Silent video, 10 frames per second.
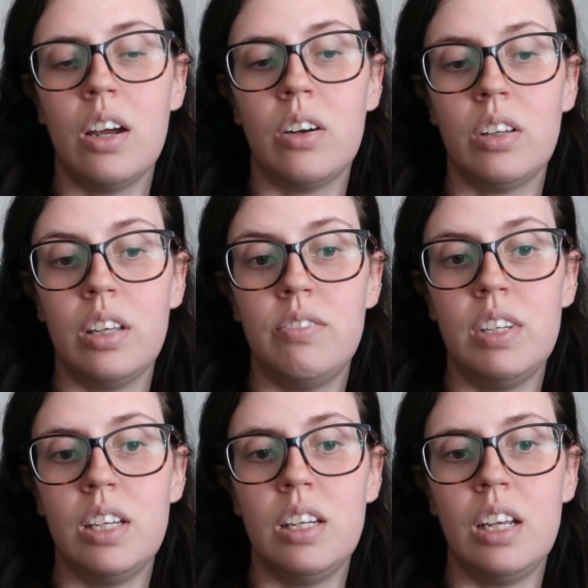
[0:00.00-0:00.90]
or Liv
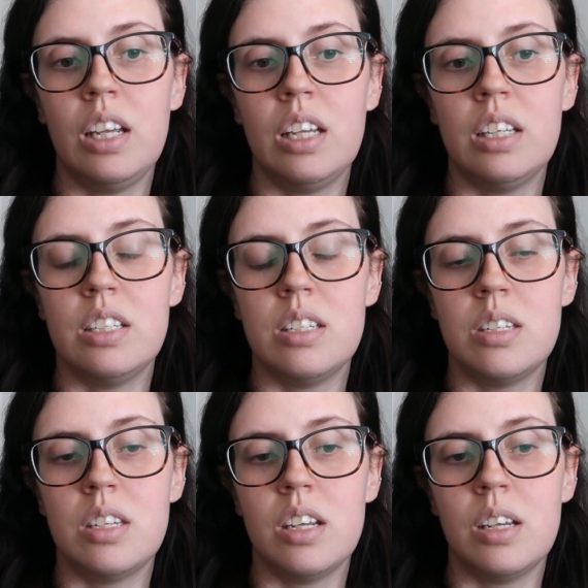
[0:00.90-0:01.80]
did,
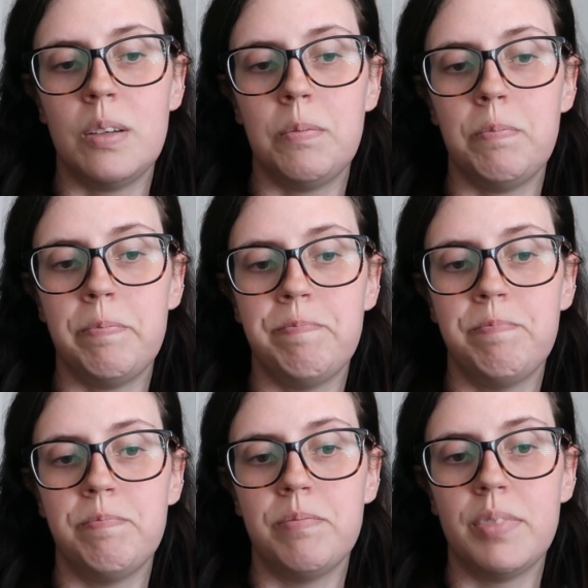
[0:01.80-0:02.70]
and um,
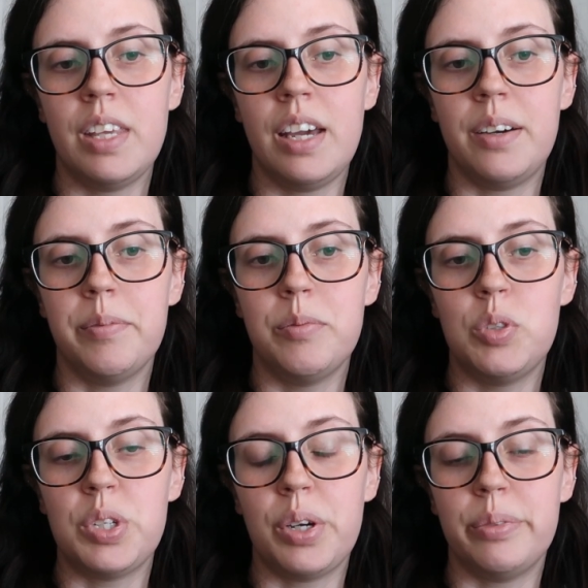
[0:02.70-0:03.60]
yeah,
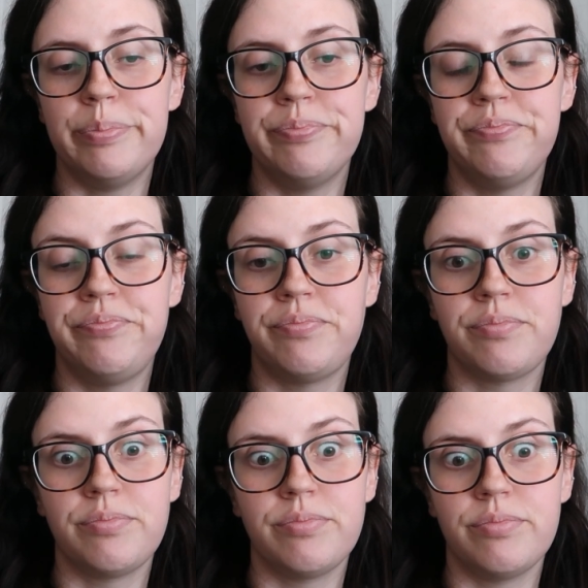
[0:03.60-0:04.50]
so
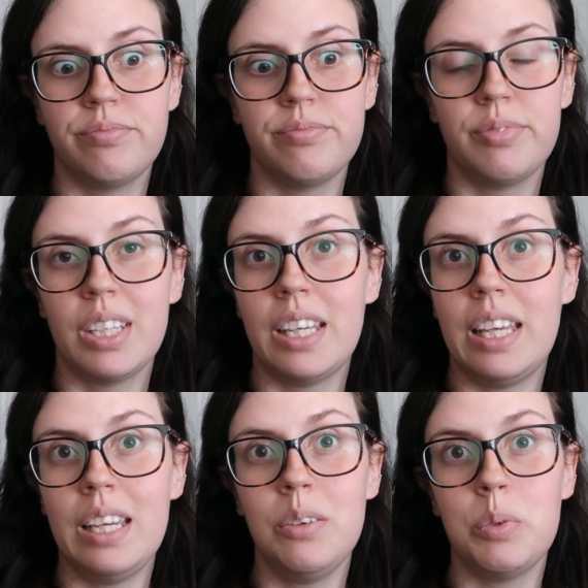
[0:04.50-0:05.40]

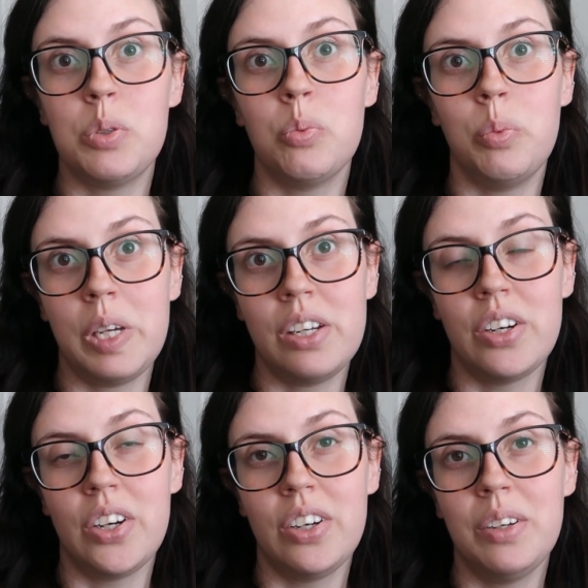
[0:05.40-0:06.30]
it was
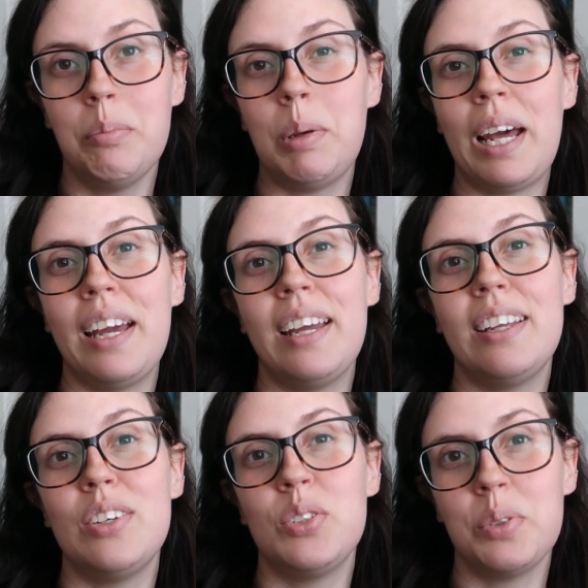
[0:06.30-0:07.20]
weird, but I
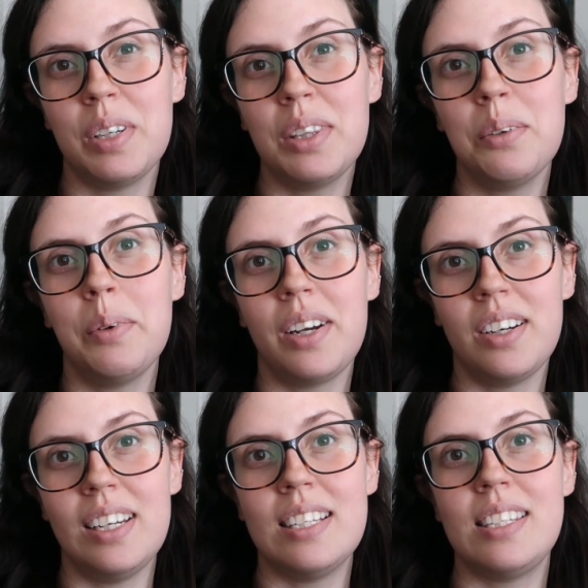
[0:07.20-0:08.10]
enjoyed the
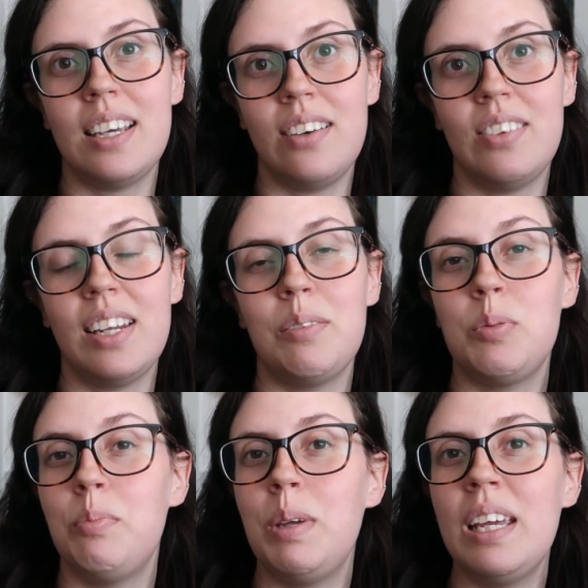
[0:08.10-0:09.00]
weirdness of it.
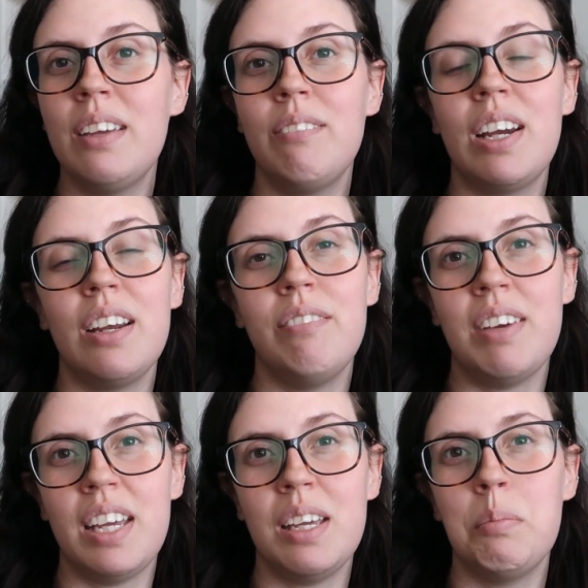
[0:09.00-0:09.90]
I'm being very
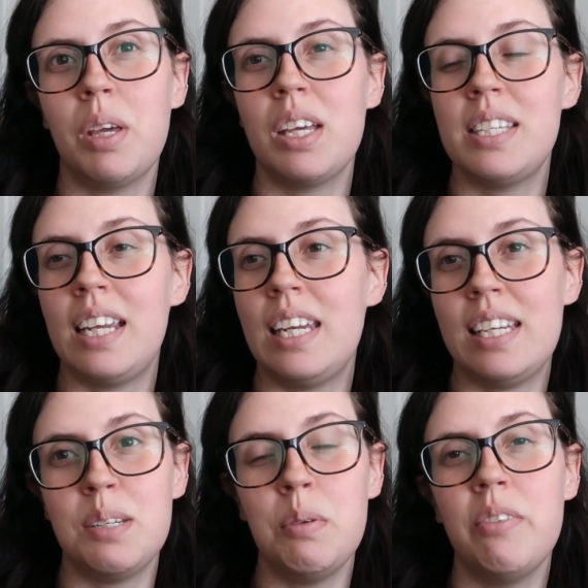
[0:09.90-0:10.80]
vague because I
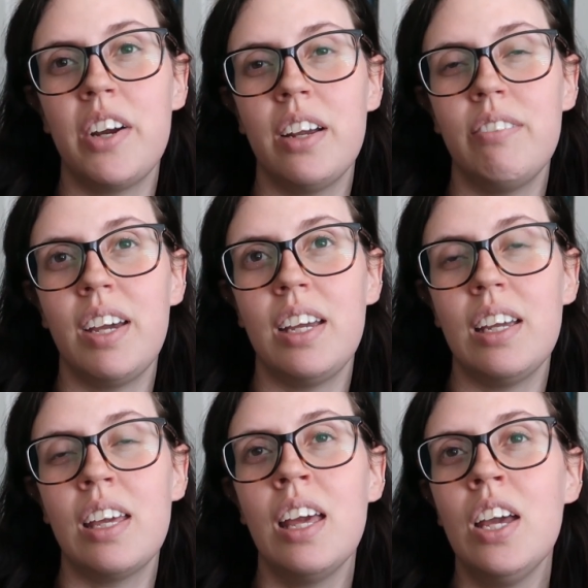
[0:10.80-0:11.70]
need to be very
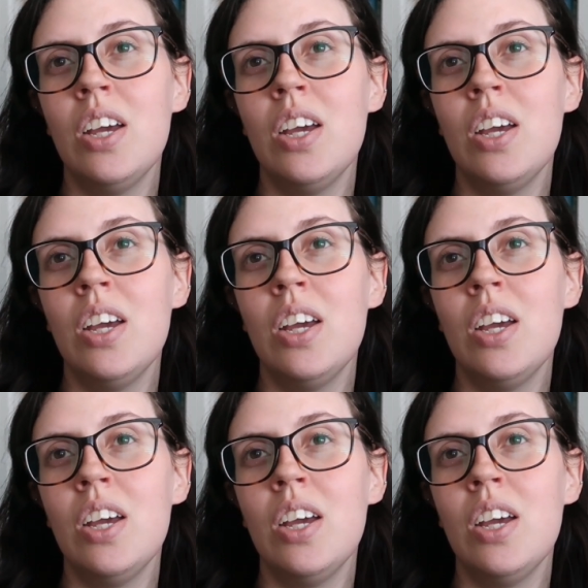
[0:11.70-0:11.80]
vague.